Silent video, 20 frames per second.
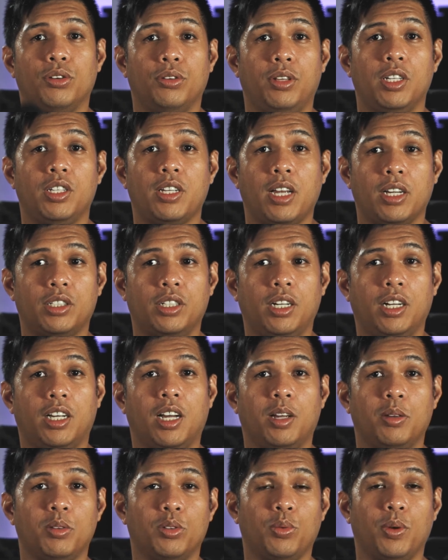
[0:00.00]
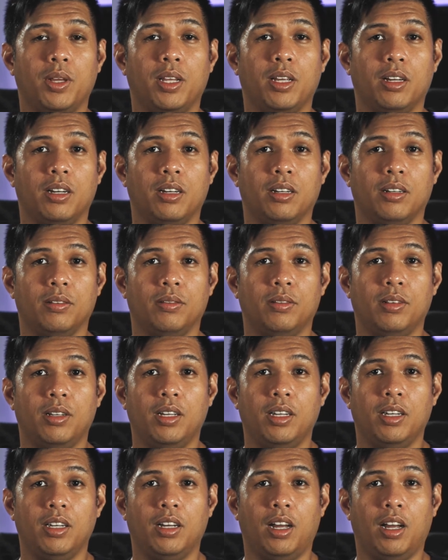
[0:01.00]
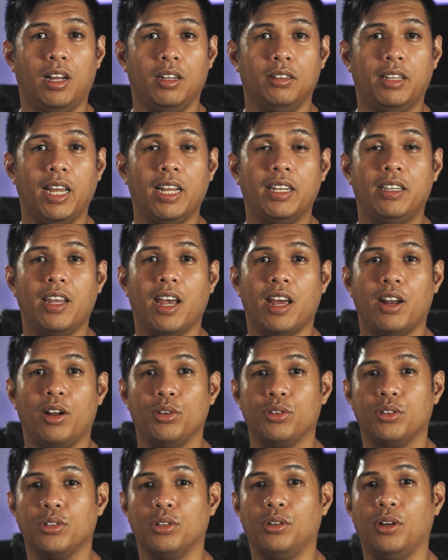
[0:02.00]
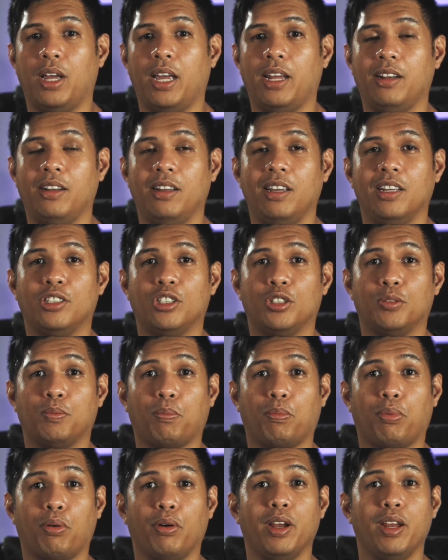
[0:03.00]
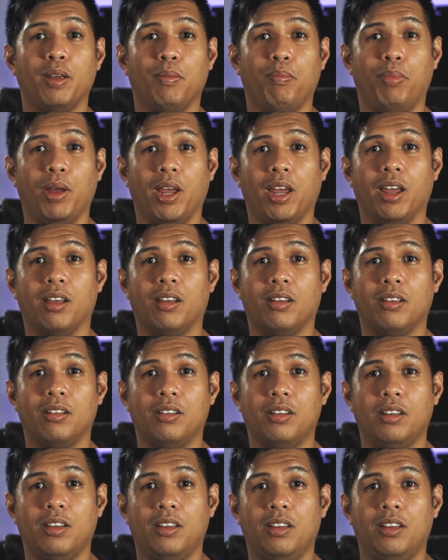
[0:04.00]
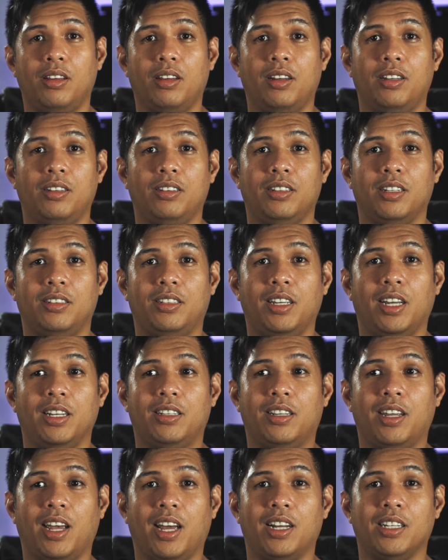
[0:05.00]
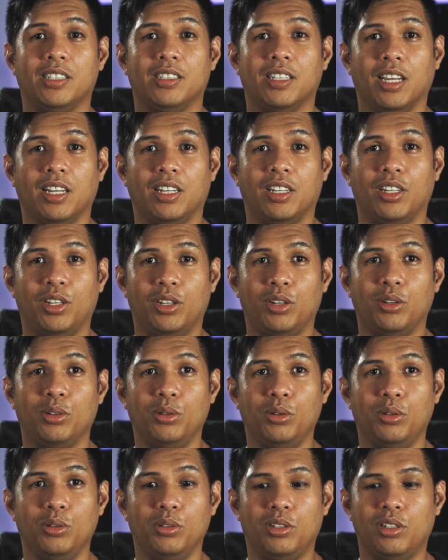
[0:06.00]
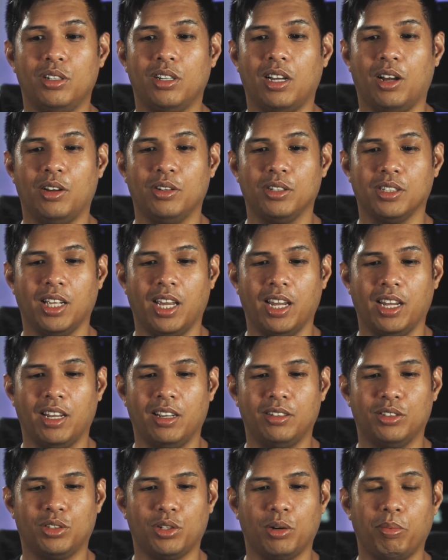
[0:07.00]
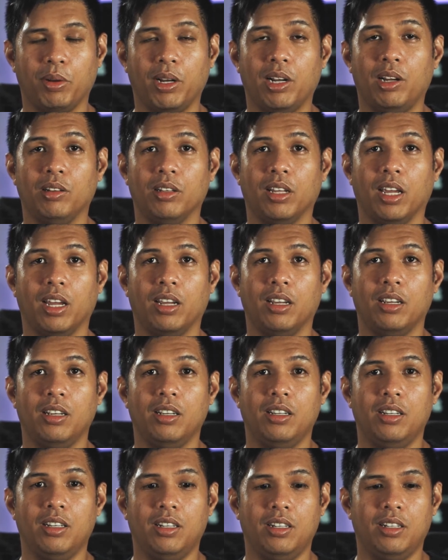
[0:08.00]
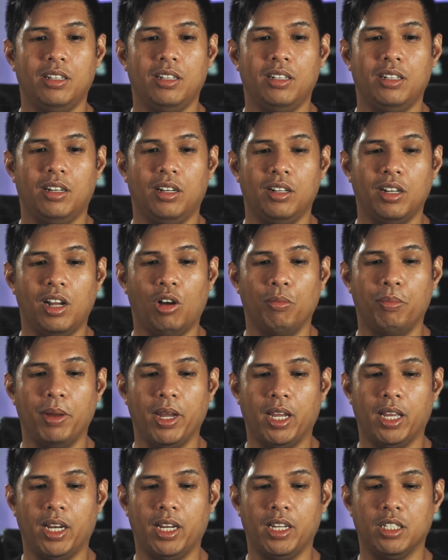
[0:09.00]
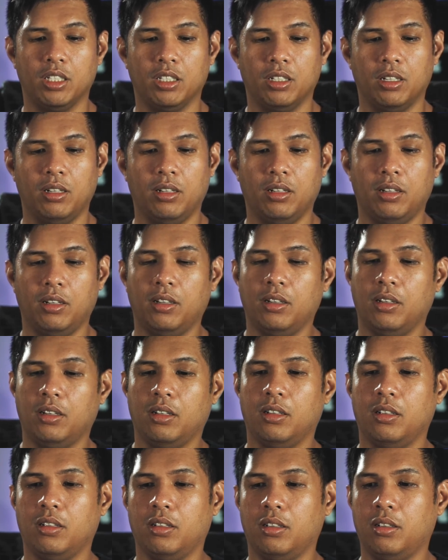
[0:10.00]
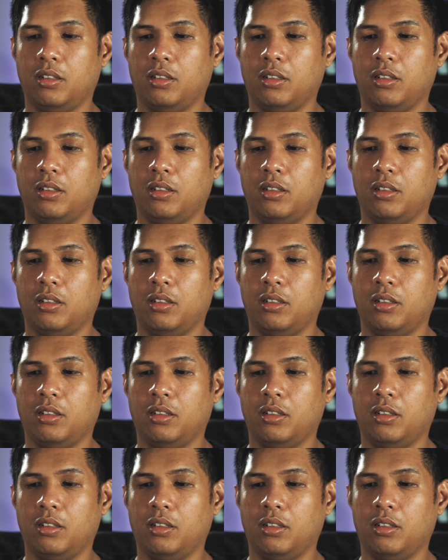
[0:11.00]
and it has a battery life of 200 hours. It's about 114 grams, and it's a pretty affordable microphone. So if you have a budget and